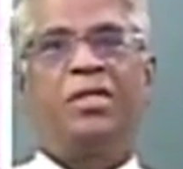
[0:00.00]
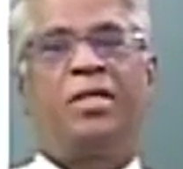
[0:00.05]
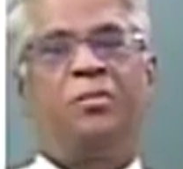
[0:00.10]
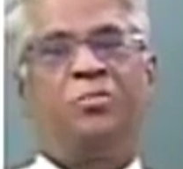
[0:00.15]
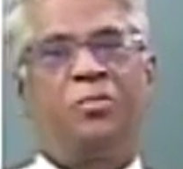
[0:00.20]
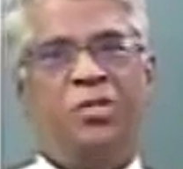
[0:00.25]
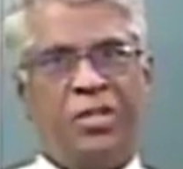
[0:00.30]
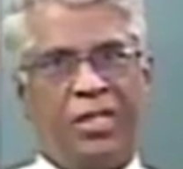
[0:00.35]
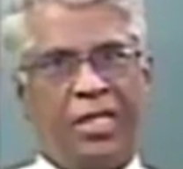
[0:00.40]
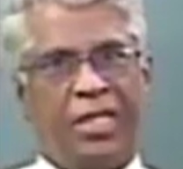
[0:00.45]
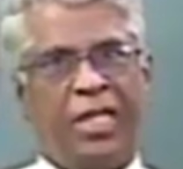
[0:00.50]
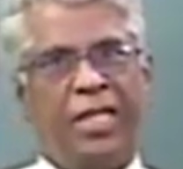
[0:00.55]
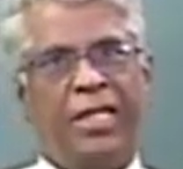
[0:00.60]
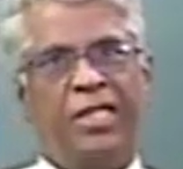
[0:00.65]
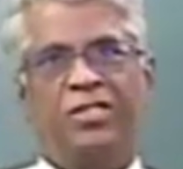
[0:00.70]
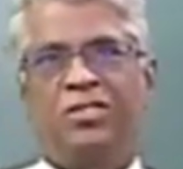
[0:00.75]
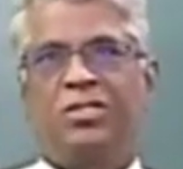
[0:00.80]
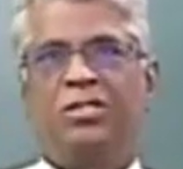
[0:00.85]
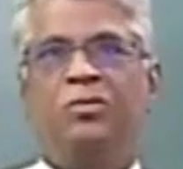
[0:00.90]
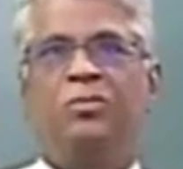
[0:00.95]

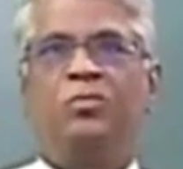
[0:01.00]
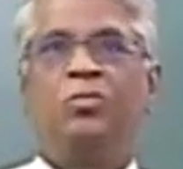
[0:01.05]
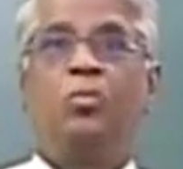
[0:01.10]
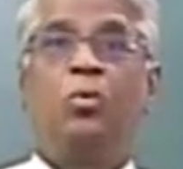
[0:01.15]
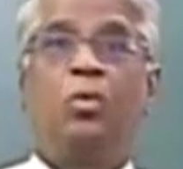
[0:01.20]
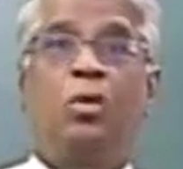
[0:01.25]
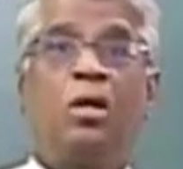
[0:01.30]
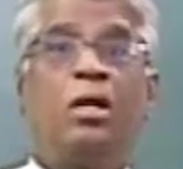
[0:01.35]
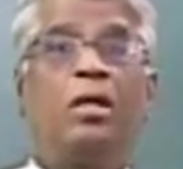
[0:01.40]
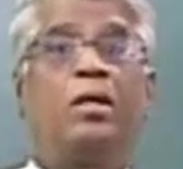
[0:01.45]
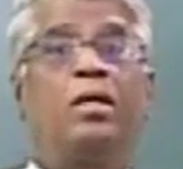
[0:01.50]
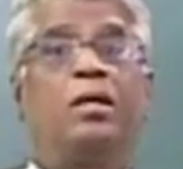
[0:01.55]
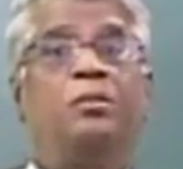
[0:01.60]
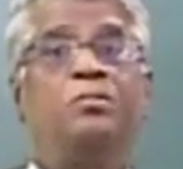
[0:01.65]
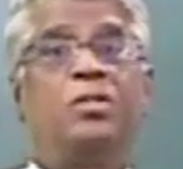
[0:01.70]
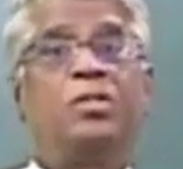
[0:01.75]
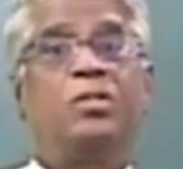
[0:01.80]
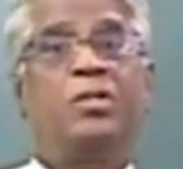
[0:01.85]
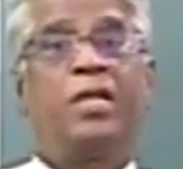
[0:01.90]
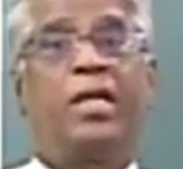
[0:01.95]
communication, oral
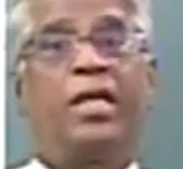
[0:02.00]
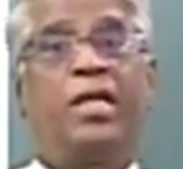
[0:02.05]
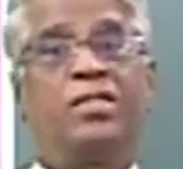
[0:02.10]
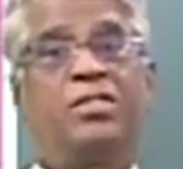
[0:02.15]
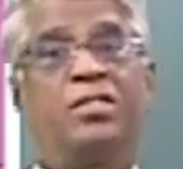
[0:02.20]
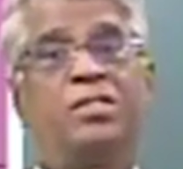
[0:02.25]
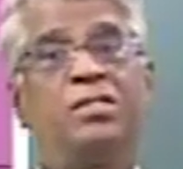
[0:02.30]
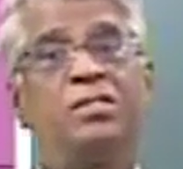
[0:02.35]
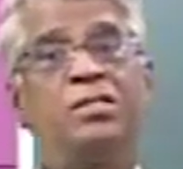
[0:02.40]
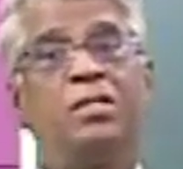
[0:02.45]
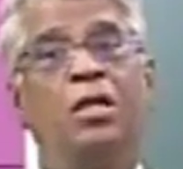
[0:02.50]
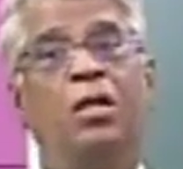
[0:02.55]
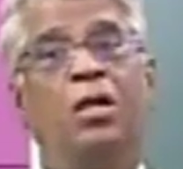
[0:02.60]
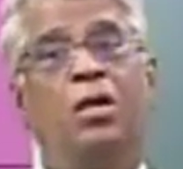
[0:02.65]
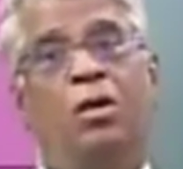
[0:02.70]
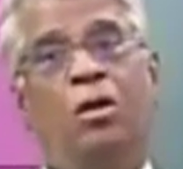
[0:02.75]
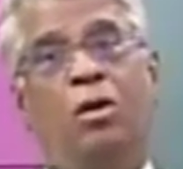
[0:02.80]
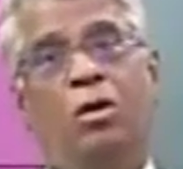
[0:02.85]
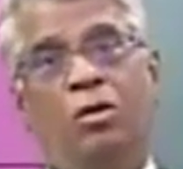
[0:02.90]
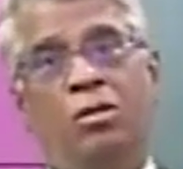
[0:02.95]
communication
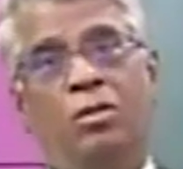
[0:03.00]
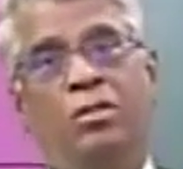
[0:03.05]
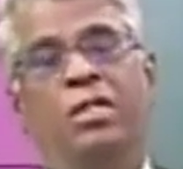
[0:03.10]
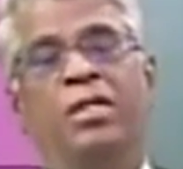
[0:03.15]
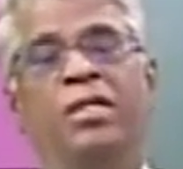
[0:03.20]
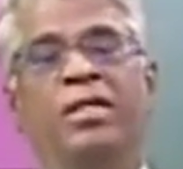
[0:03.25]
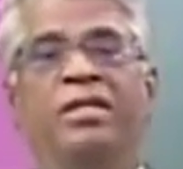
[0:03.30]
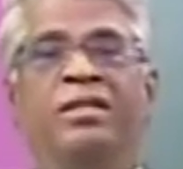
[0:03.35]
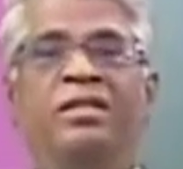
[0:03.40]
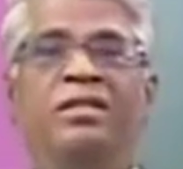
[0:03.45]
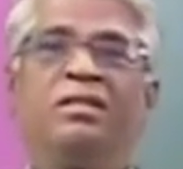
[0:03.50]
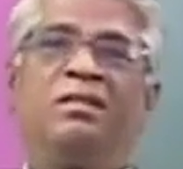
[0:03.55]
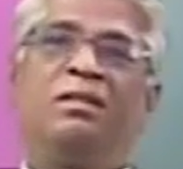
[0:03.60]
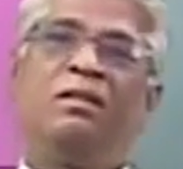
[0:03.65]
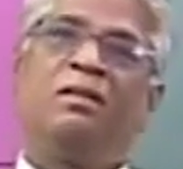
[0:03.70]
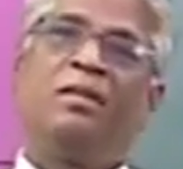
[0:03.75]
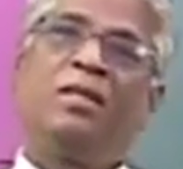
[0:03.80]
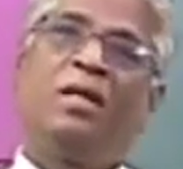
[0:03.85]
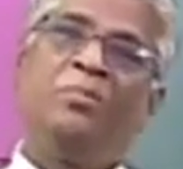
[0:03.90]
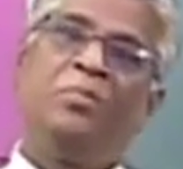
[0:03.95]
or
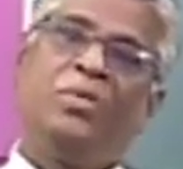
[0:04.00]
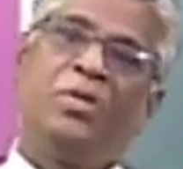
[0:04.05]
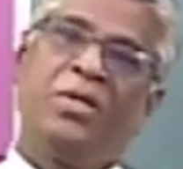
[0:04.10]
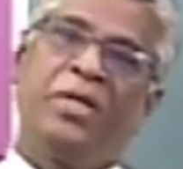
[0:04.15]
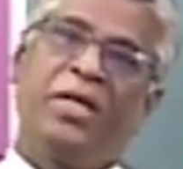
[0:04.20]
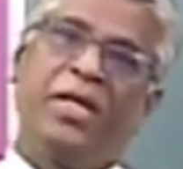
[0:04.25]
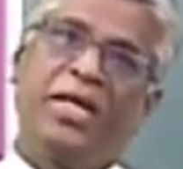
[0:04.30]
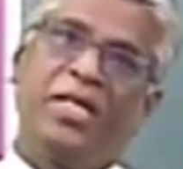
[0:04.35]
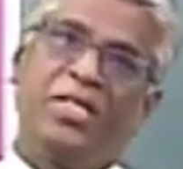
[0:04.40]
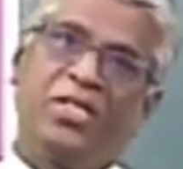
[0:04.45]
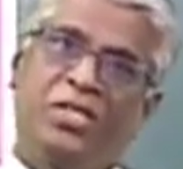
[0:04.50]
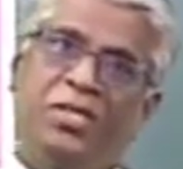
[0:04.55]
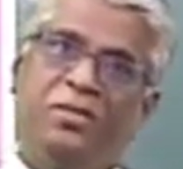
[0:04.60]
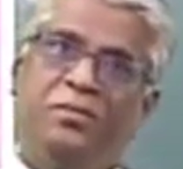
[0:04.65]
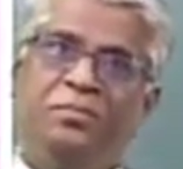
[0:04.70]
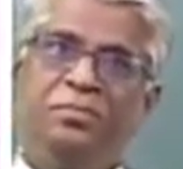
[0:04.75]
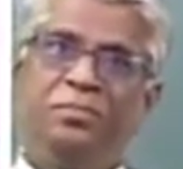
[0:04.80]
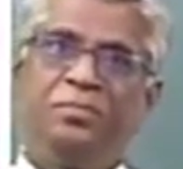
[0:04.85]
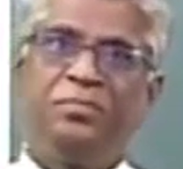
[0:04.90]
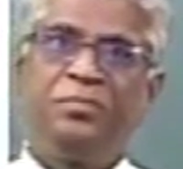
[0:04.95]
written
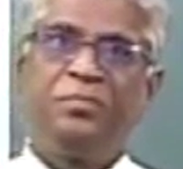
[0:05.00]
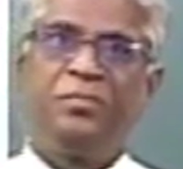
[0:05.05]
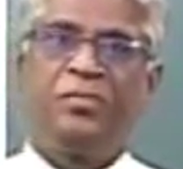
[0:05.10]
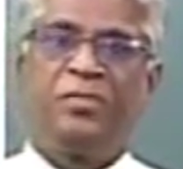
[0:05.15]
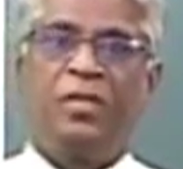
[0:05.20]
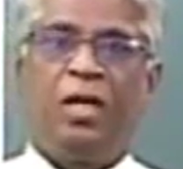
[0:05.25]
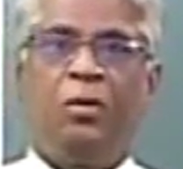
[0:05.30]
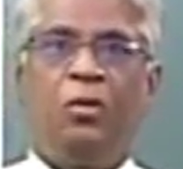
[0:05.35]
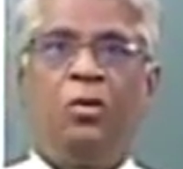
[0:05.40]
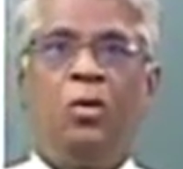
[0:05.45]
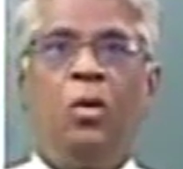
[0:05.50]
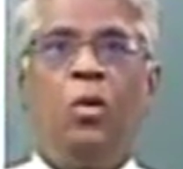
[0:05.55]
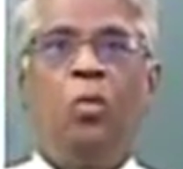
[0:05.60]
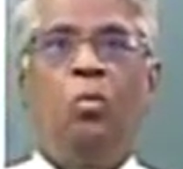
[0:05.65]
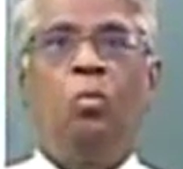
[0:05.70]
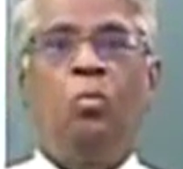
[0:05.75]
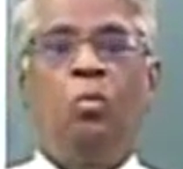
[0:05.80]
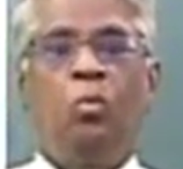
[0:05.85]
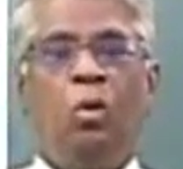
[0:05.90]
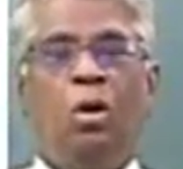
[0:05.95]
communication. Now,
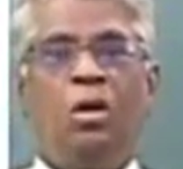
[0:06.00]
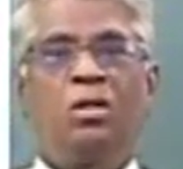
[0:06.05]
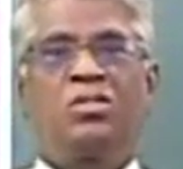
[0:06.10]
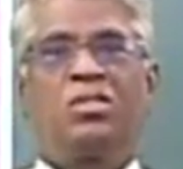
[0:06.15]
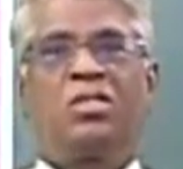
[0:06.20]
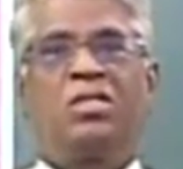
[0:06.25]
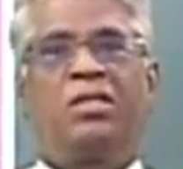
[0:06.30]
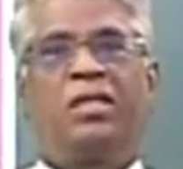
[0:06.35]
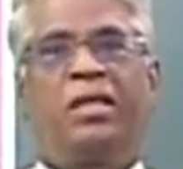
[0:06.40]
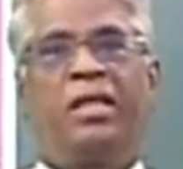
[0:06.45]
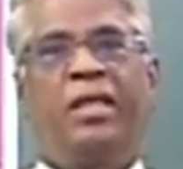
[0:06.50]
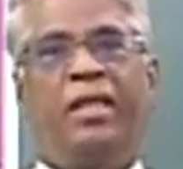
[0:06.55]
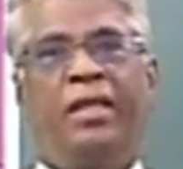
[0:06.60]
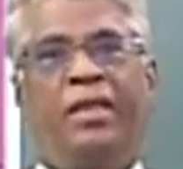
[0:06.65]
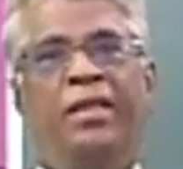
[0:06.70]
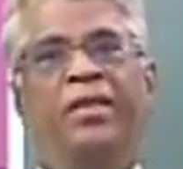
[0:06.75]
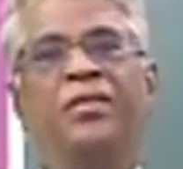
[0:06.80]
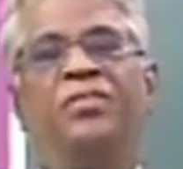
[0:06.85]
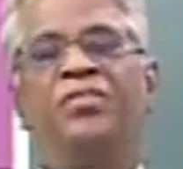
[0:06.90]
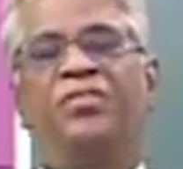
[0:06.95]
what
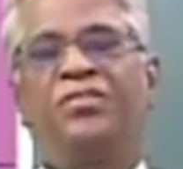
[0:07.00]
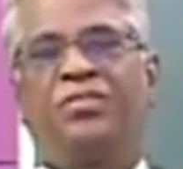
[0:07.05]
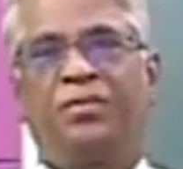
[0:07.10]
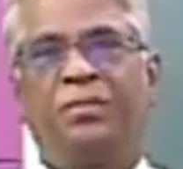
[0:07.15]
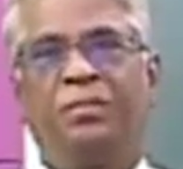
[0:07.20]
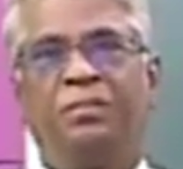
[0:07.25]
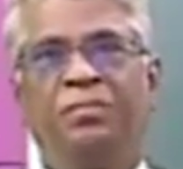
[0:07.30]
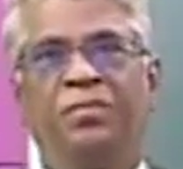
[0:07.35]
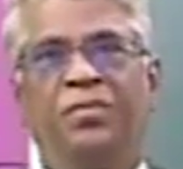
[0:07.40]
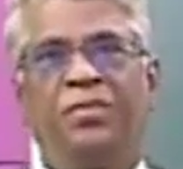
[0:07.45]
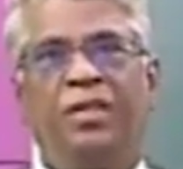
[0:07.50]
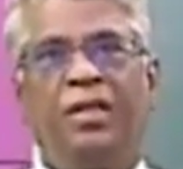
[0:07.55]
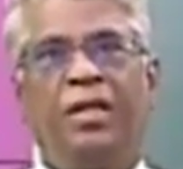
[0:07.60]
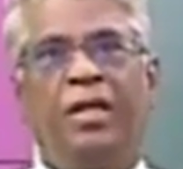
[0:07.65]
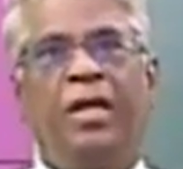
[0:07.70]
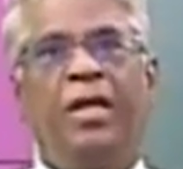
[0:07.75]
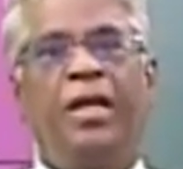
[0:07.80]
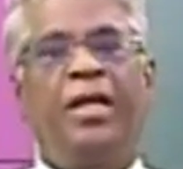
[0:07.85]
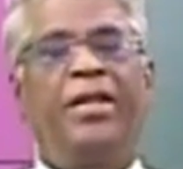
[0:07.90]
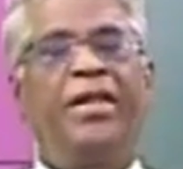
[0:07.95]
is
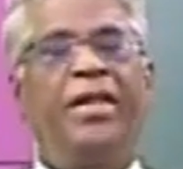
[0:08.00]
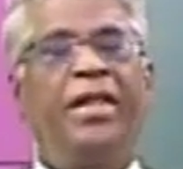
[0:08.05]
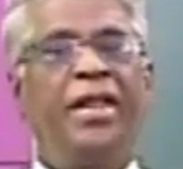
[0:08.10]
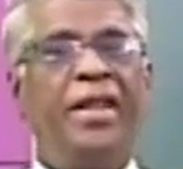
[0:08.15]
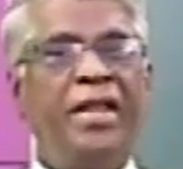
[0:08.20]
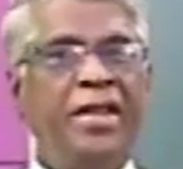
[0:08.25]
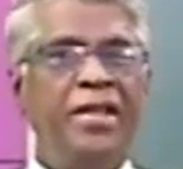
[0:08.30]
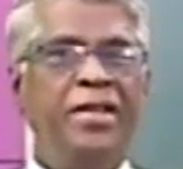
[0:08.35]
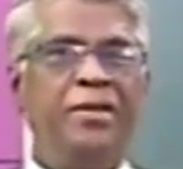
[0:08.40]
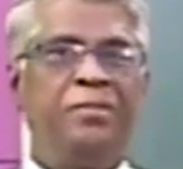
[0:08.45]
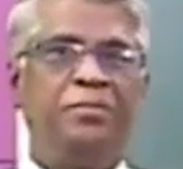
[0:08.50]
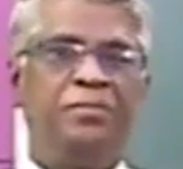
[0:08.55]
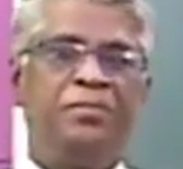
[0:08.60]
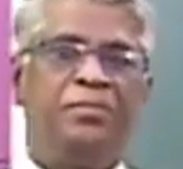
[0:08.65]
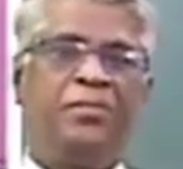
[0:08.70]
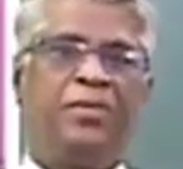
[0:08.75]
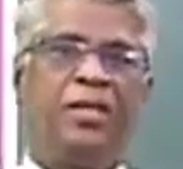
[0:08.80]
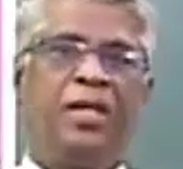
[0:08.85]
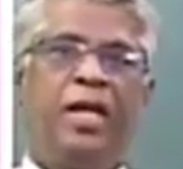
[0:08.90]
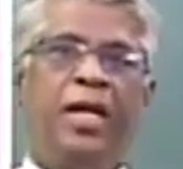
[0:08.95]
an
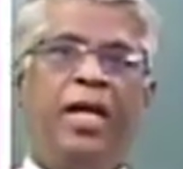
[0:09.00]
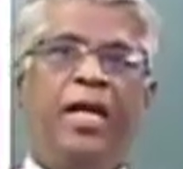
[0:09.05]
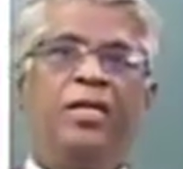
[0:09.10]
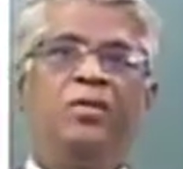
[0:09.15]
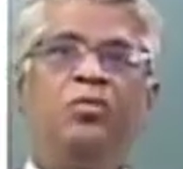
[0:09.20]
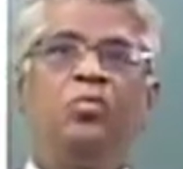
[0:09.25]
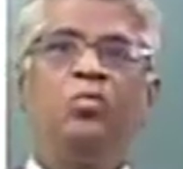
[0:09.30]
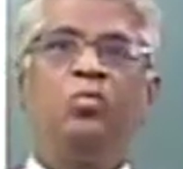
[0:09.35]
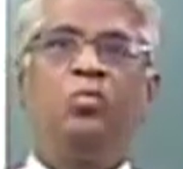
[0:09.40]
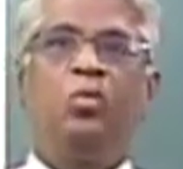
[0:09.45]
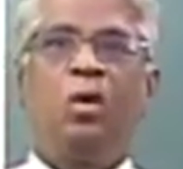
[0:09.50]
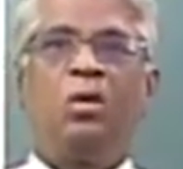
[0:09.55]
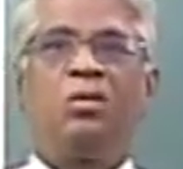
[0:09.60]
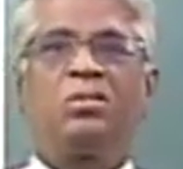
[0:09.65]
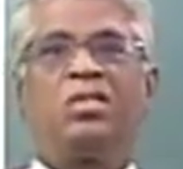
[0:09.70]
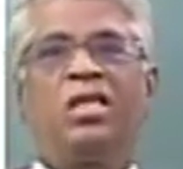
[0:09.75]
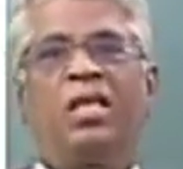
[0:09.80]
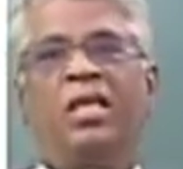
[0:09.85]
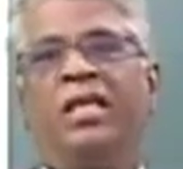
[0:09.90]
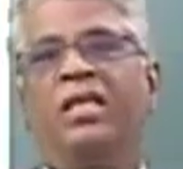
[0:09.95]
idiom and
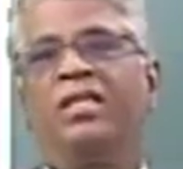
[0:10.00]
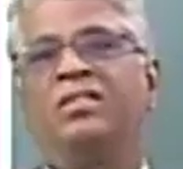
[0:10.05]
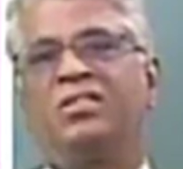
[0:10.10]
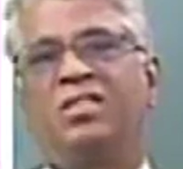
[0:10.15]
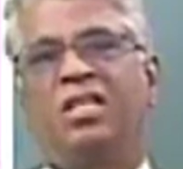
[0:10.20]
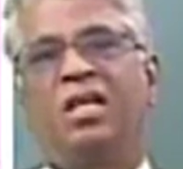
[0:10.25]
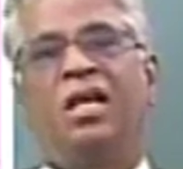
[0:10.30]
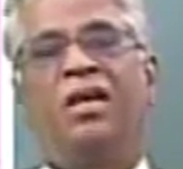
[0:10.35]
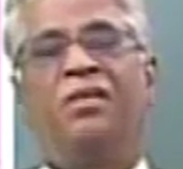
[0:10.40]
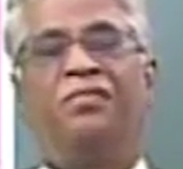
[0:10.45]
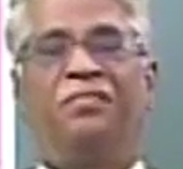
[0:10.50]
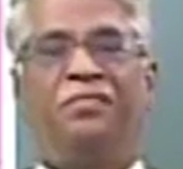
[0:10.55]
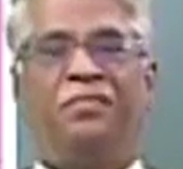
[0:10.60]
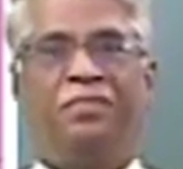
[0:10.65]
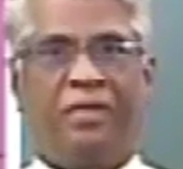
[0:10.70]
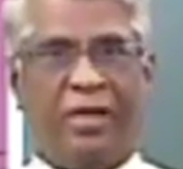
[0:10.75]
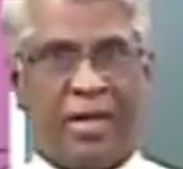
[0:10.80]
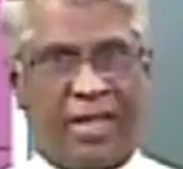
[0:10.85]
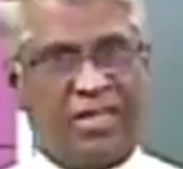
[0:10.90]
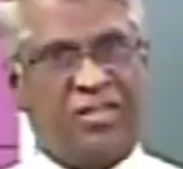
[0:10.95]
what is a
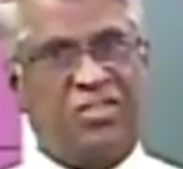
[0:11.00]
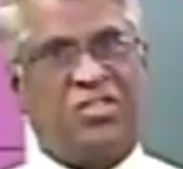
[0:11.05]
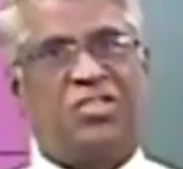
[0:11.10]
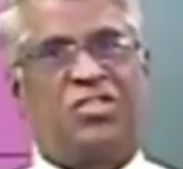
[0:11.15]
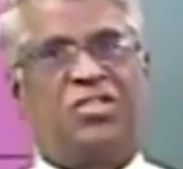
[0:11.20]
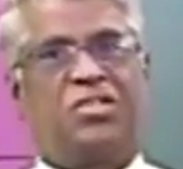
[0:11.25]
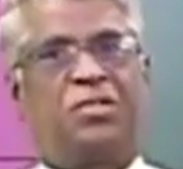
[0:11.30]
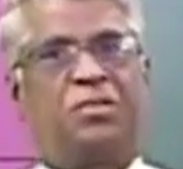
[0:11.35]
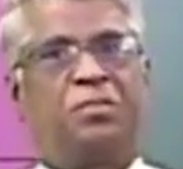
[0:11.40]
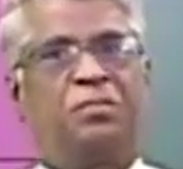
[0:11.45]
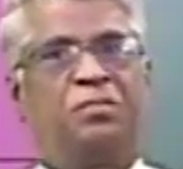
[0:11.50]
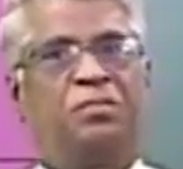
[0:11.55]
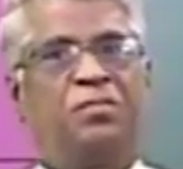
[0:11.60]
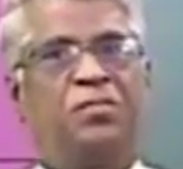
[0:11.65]
phrase?